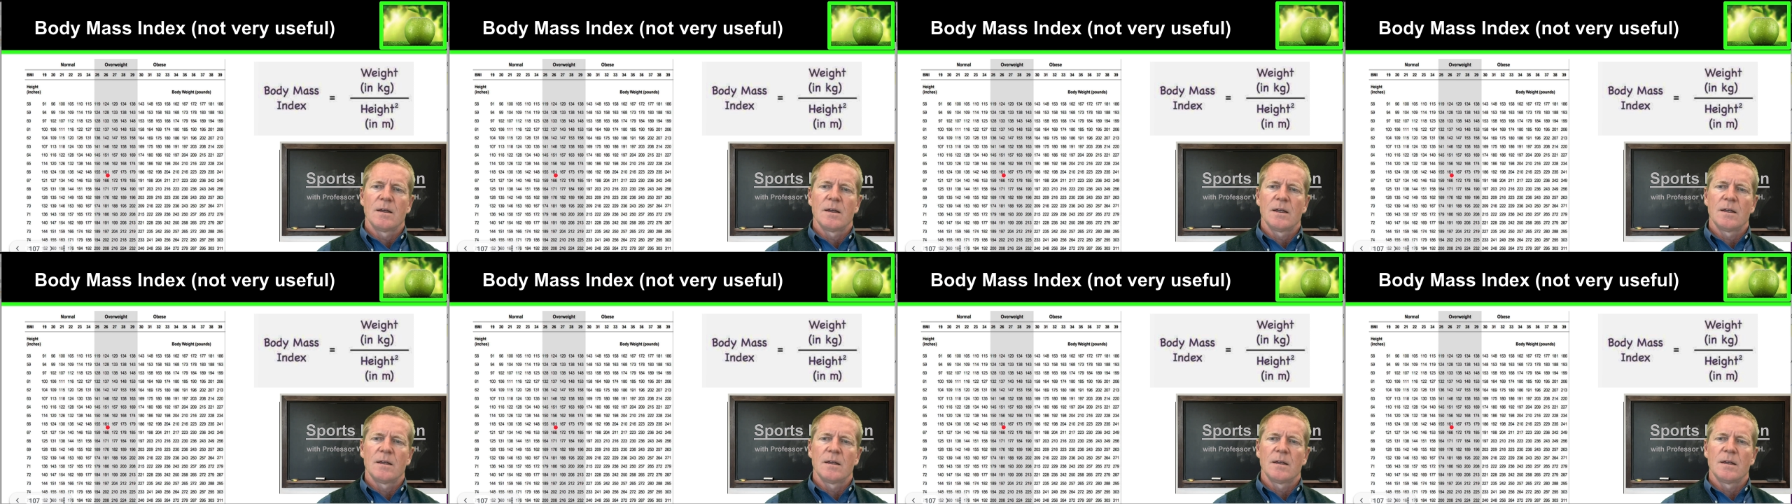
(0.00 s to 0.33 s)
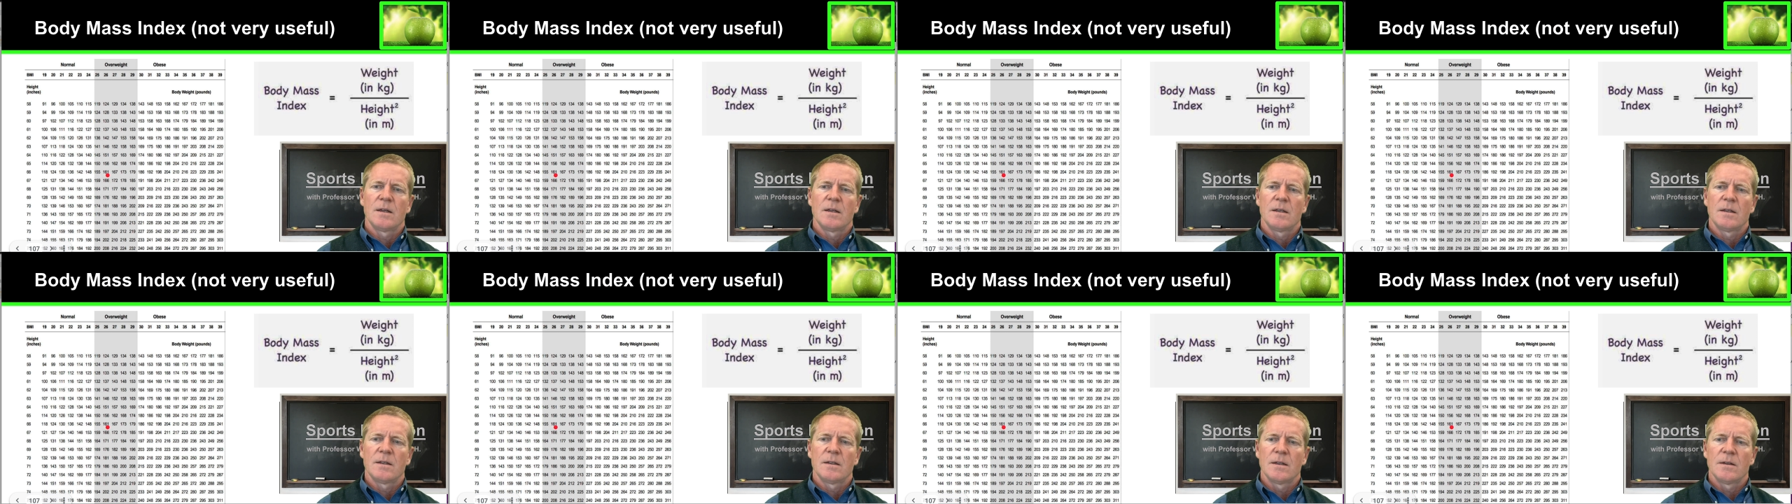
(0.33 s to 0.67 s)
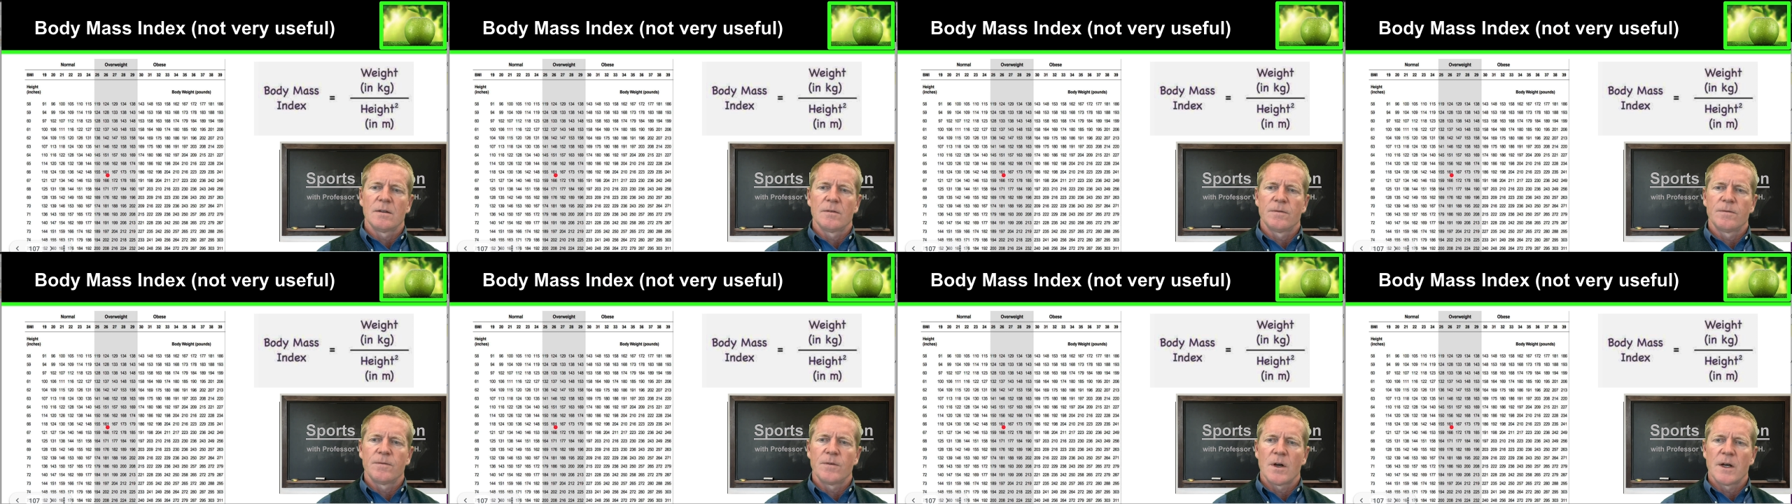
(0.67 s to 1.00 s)

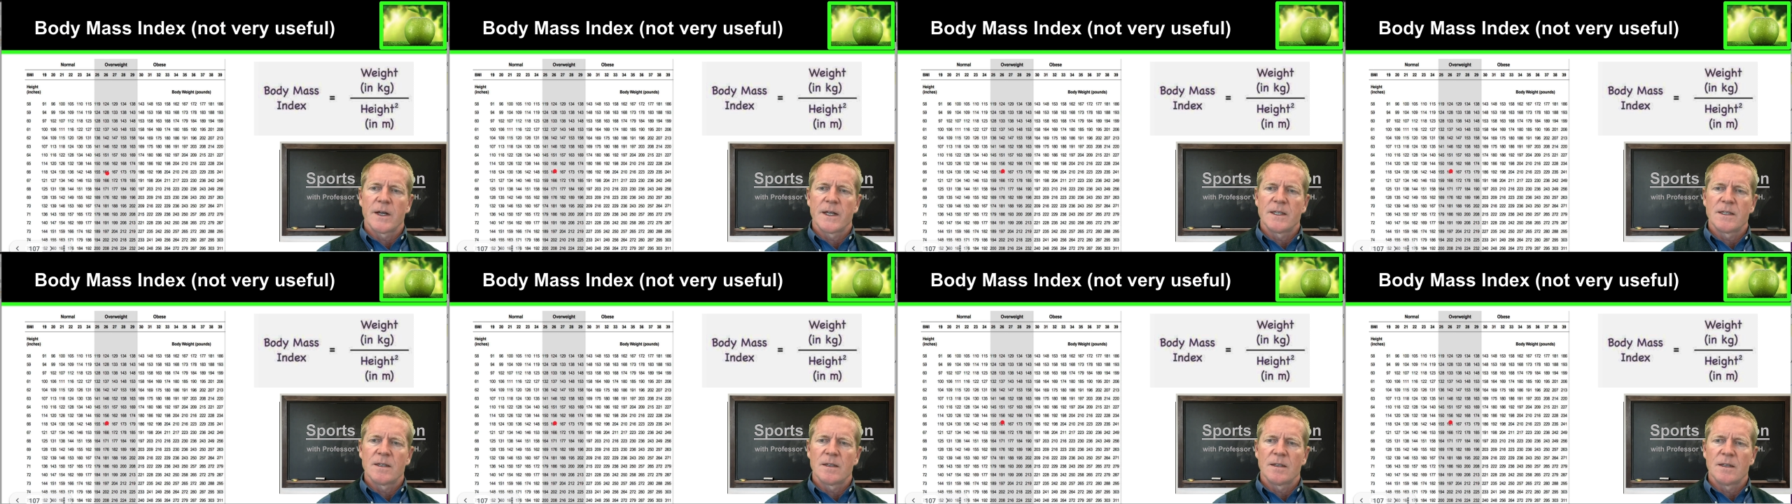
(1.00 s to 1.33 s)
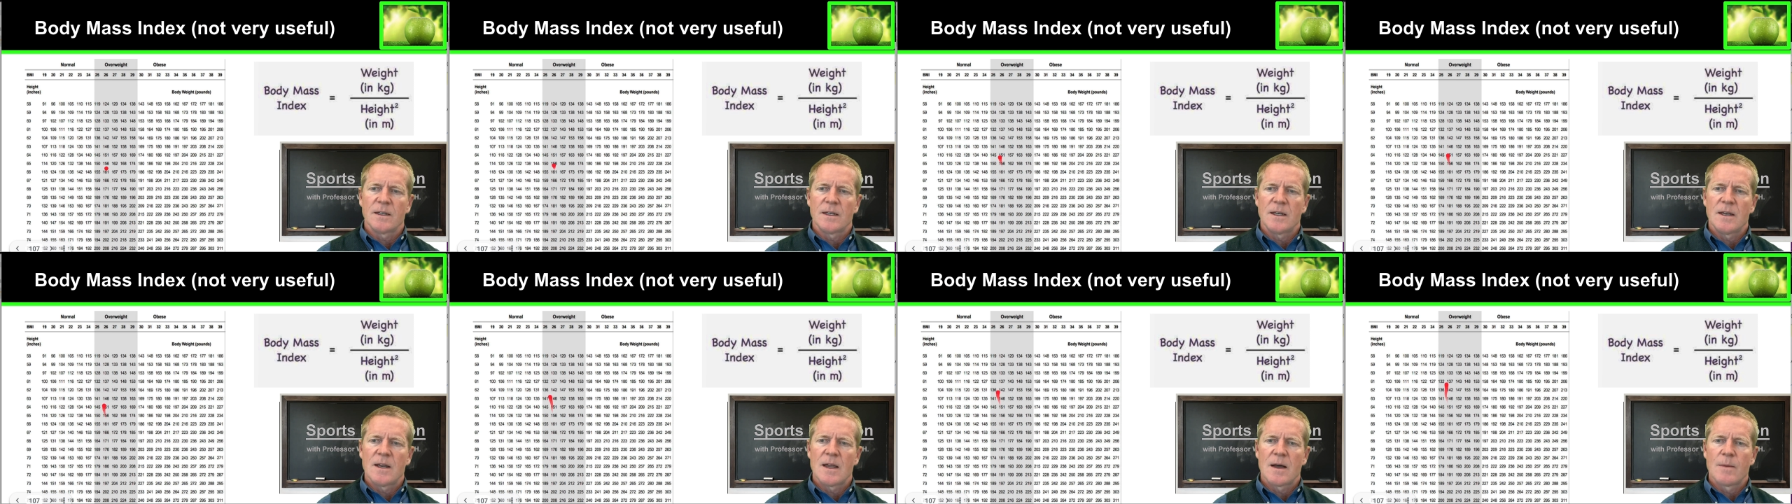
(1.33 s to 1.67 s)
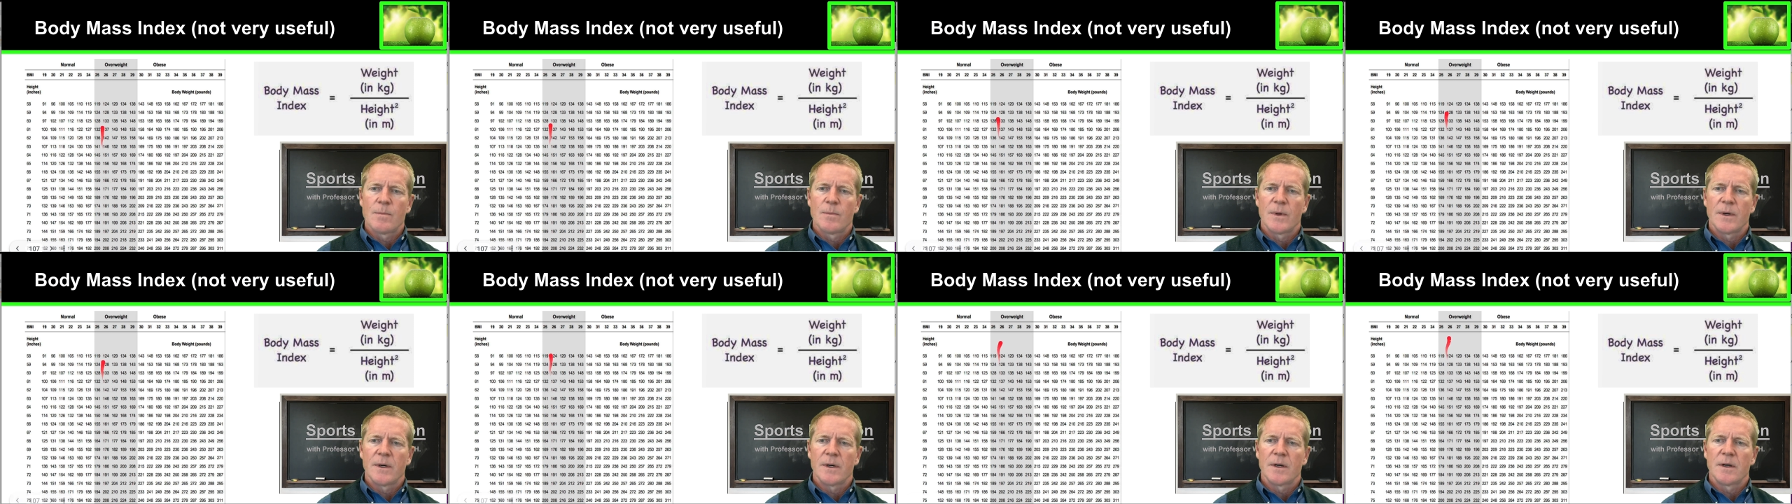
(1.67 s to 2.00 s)
uh, find a
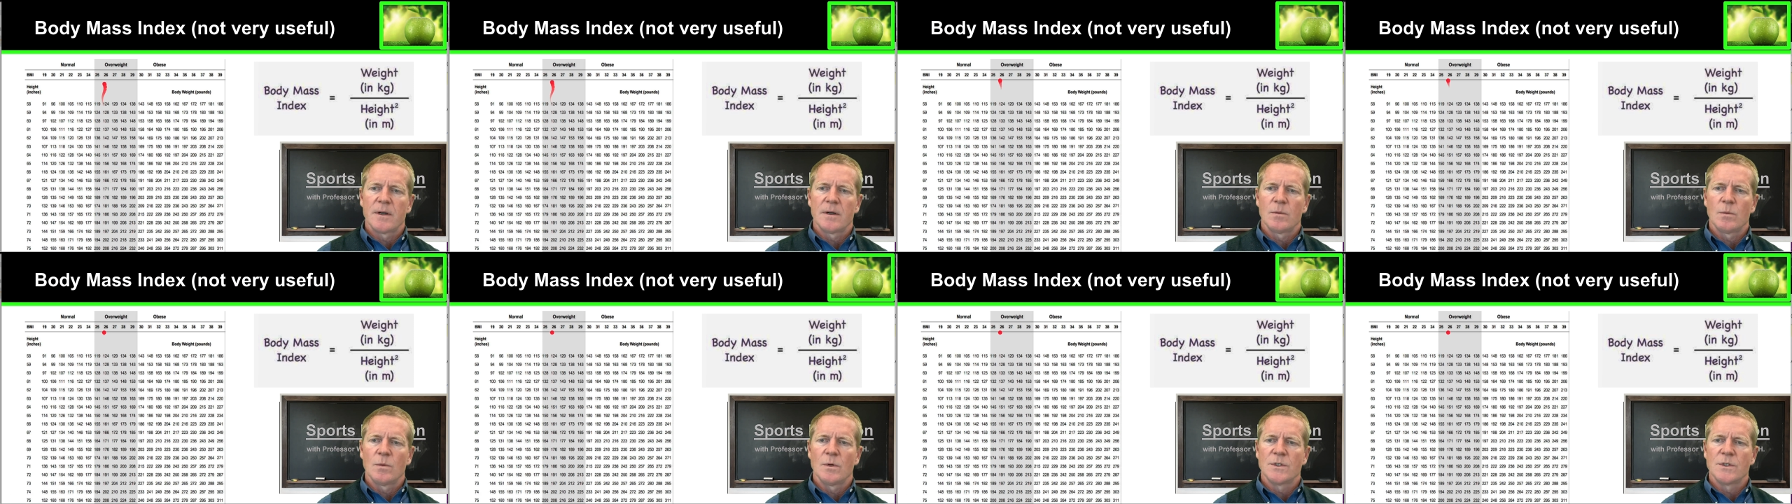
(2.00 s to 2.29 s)
number